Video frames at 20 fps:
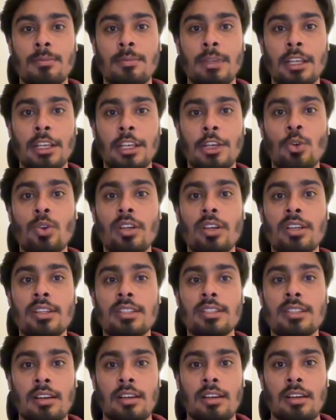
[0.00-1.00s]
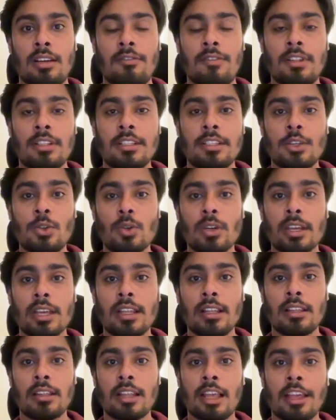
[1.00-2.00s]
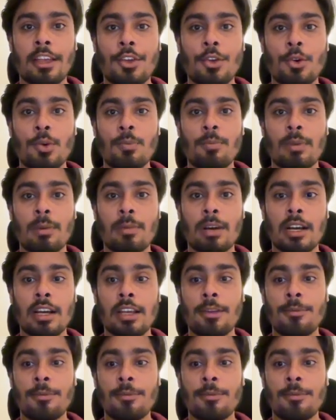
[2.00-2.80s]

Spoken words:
Be curious and we'll see you again. Thank you. Bye-bye.